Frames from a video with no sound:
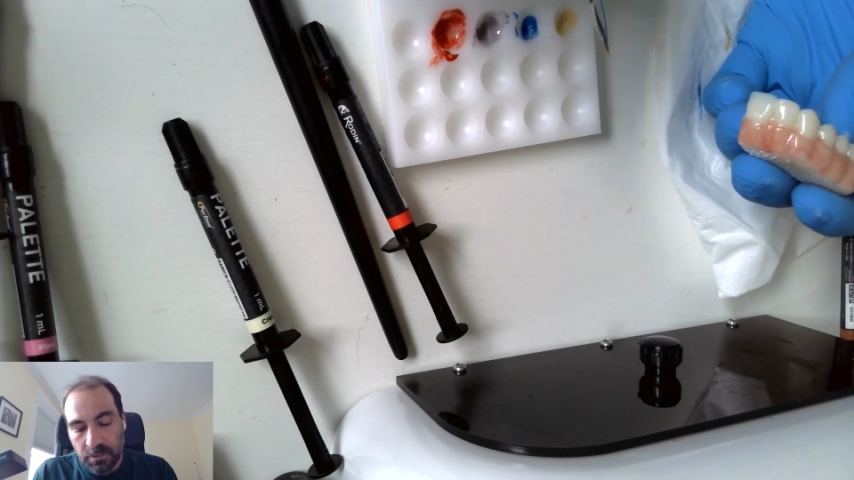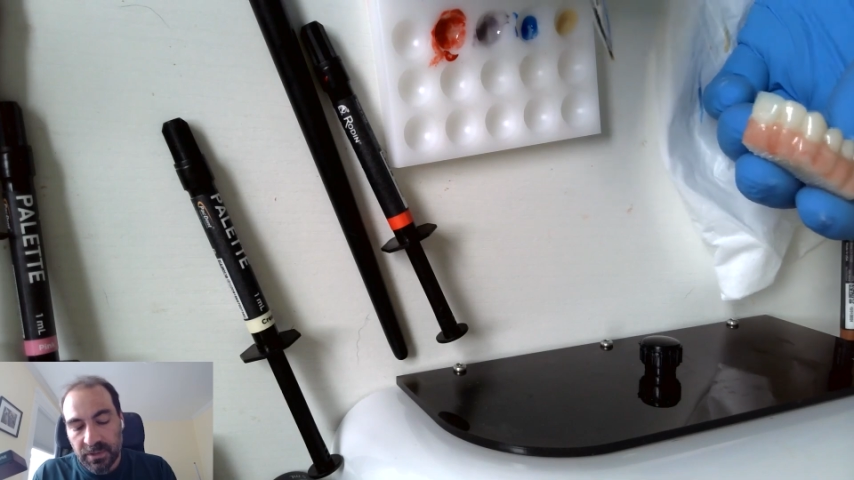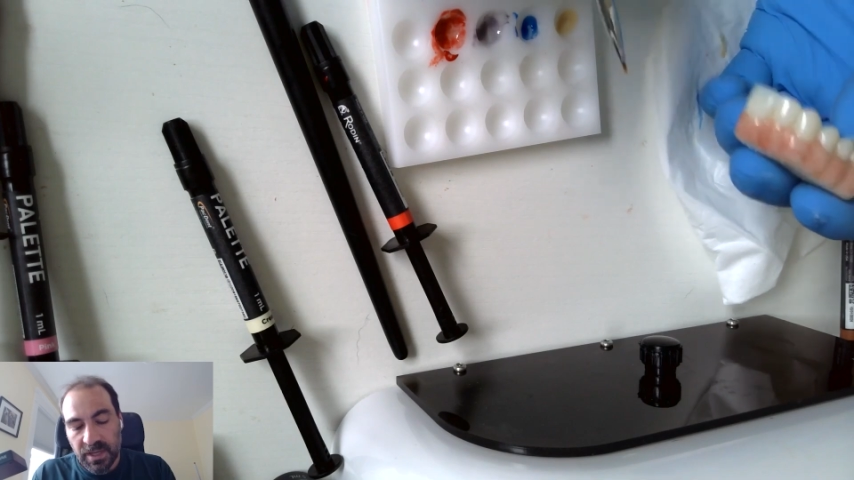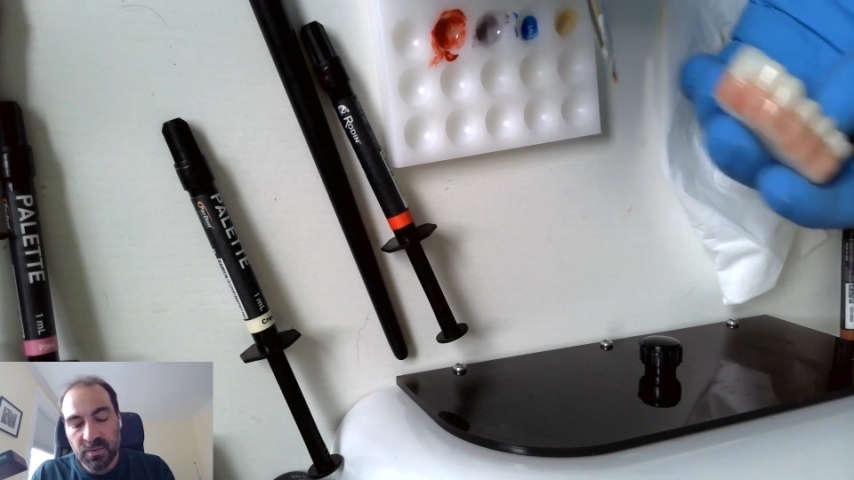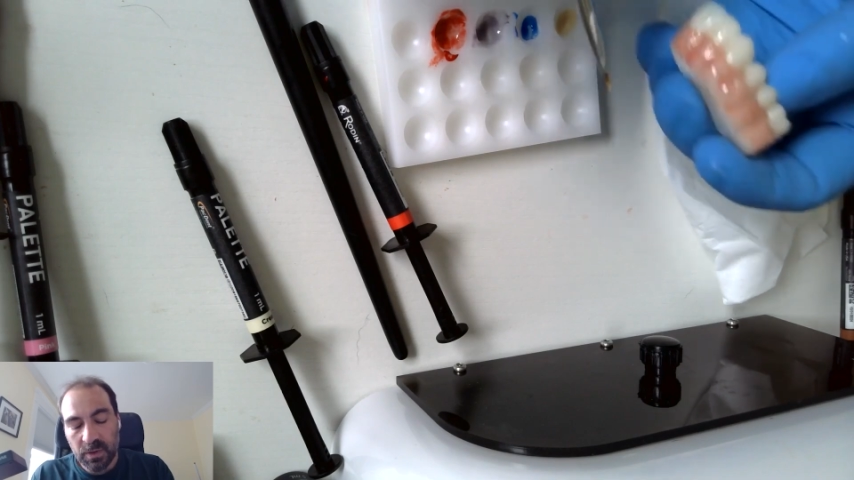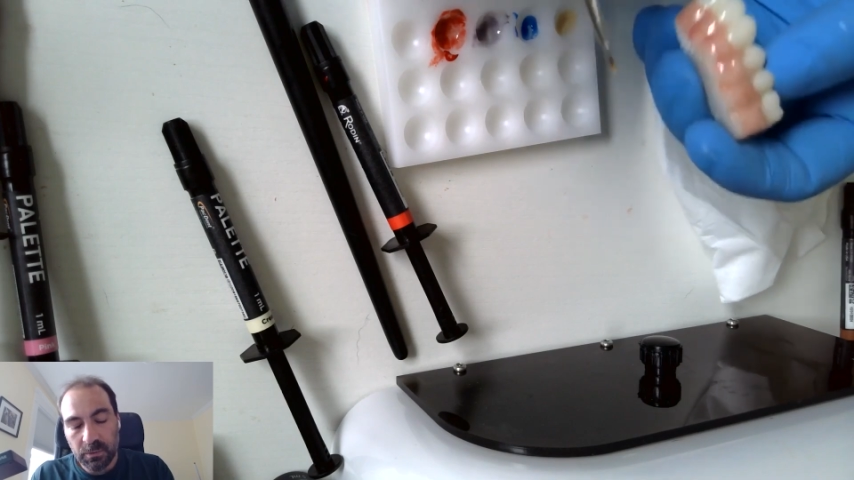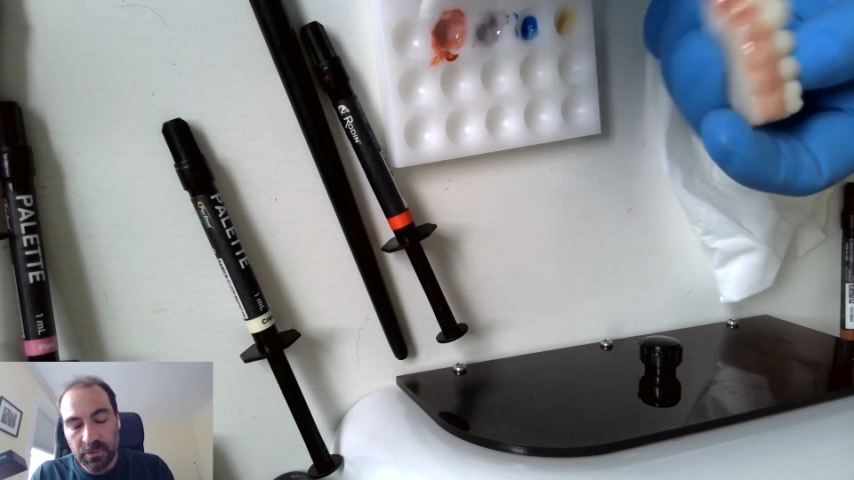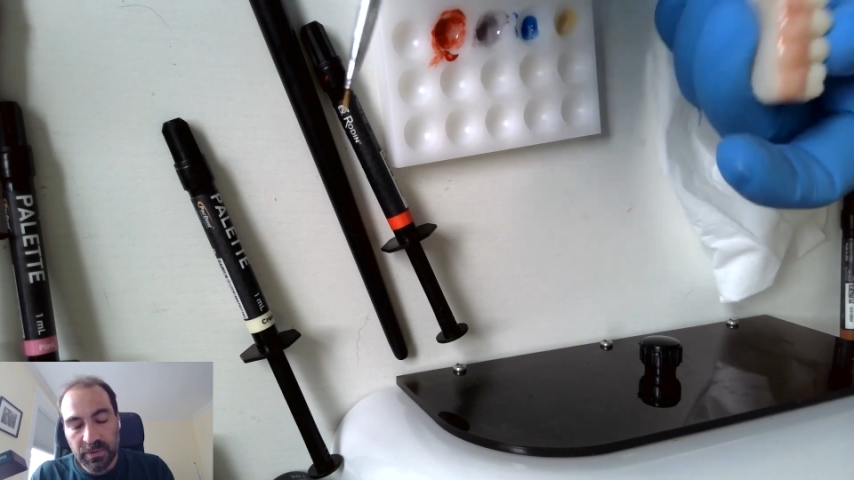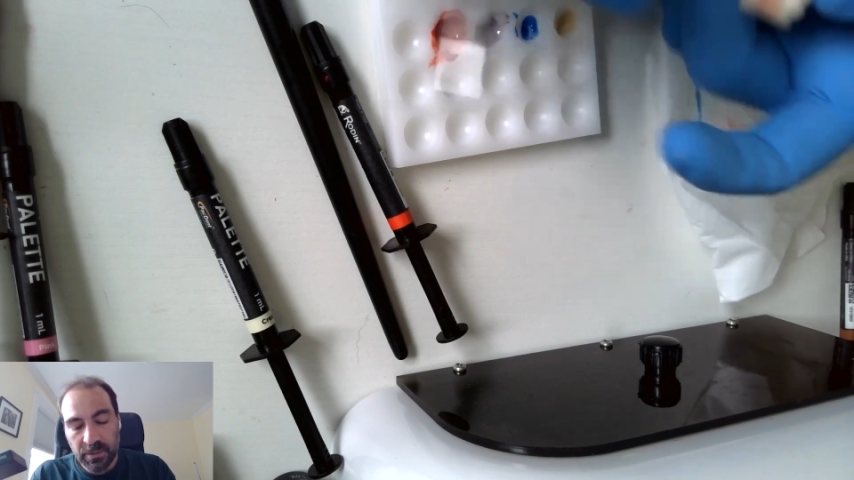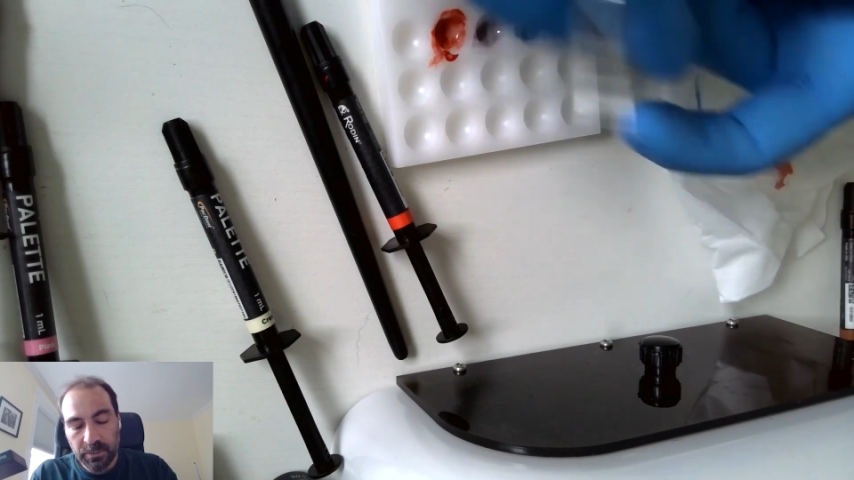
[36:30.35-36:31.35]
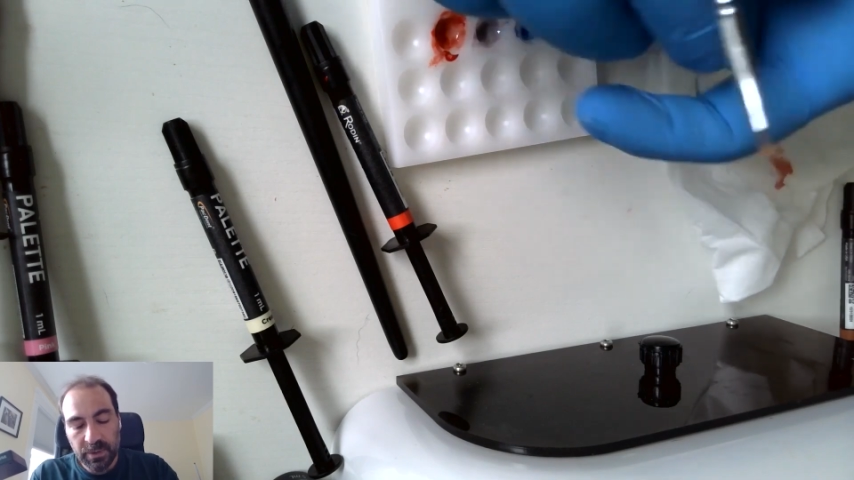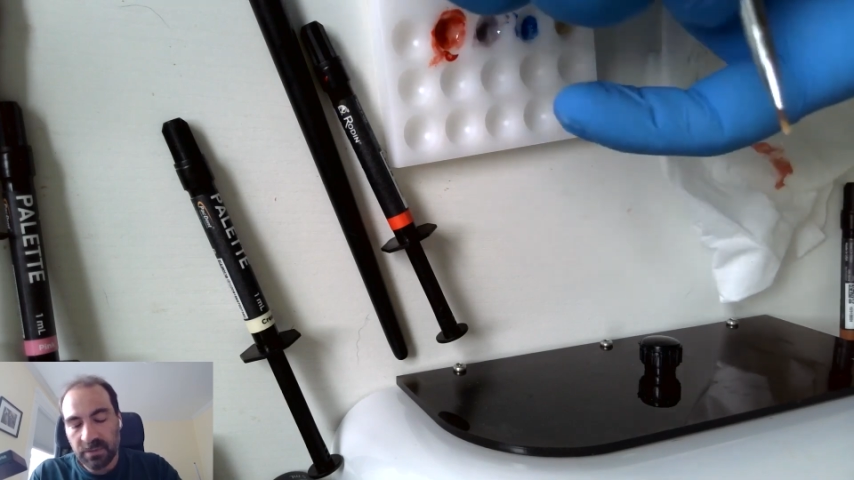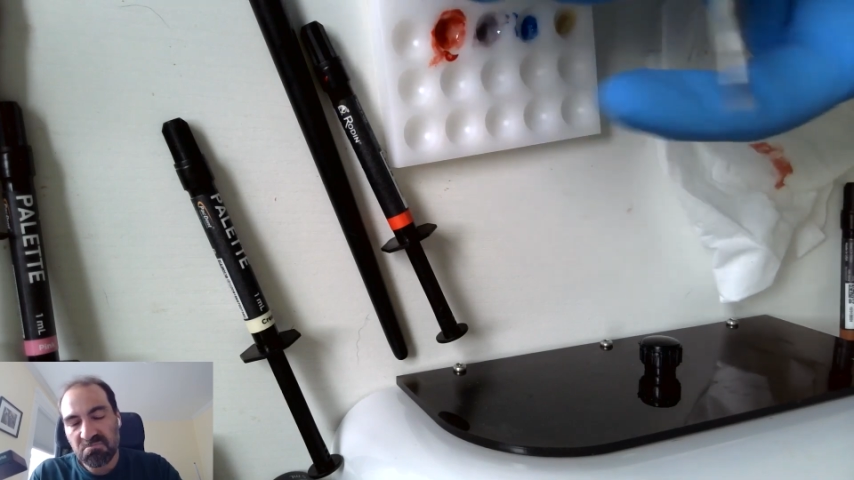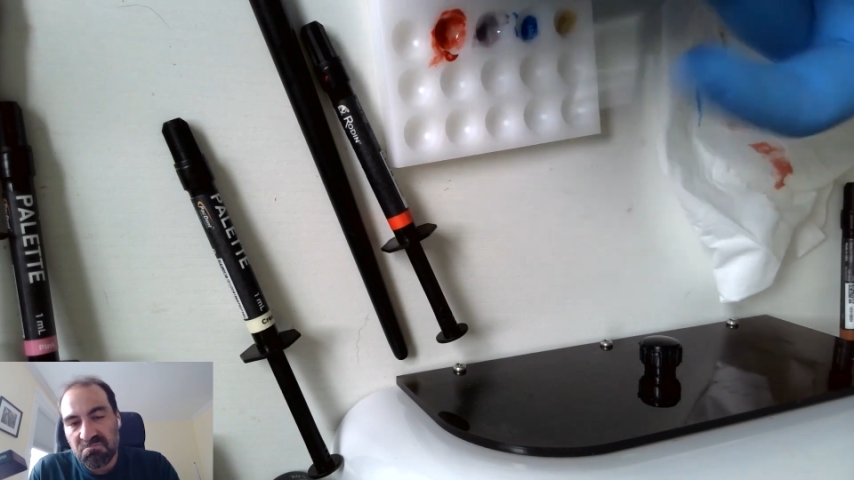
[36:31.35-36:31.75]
that's what I would have done, but